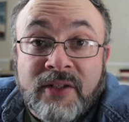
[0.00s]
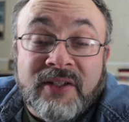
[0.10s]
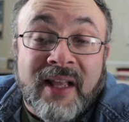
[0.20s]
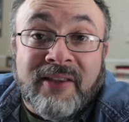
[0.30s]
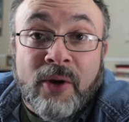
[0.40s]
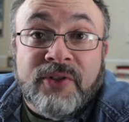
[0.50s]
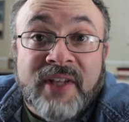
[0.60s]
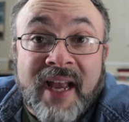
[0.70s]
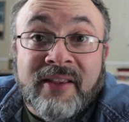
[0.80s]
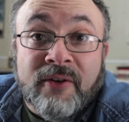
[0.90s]
Just like the old
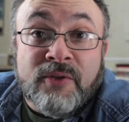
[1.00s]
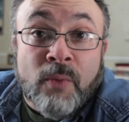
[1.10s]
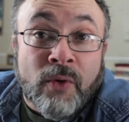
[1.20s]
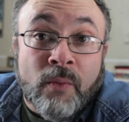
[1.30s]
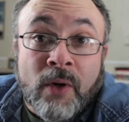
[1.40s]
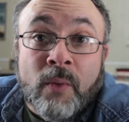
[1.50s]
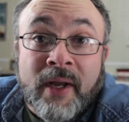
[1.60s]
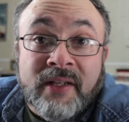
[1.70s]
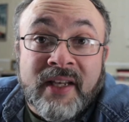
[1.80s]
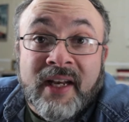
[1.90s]
saying, there is more than one
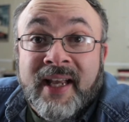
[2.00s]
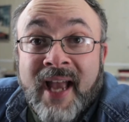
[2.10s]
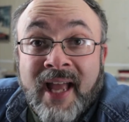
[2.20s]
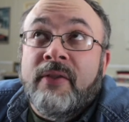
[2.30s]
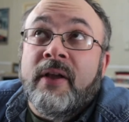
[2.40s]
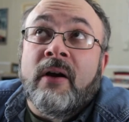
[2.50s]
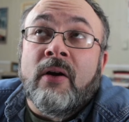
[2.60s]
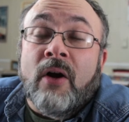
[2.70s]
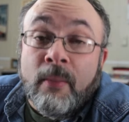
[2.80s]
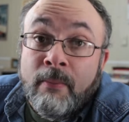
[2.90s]
way to skin a cat, there
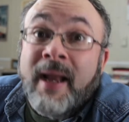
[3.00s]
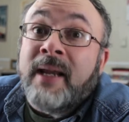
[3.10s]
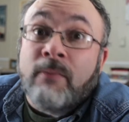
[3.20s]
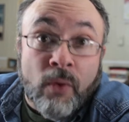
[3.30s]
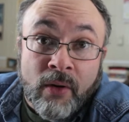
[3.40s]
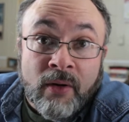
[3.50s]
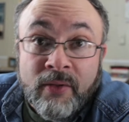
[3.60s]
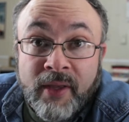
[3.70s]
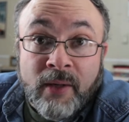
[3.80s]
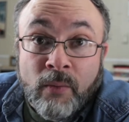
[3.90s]
are many more
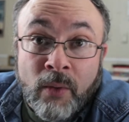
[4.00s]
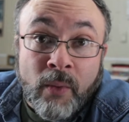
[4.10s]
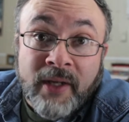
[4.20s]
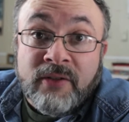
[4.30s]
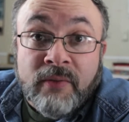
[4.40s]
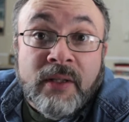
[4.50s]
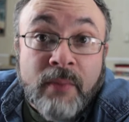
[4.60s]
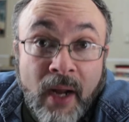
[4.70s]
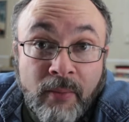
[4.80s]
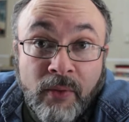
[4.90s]
than one ways to read the
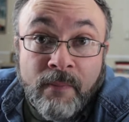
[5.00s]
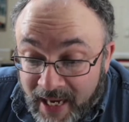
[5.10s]
Bible,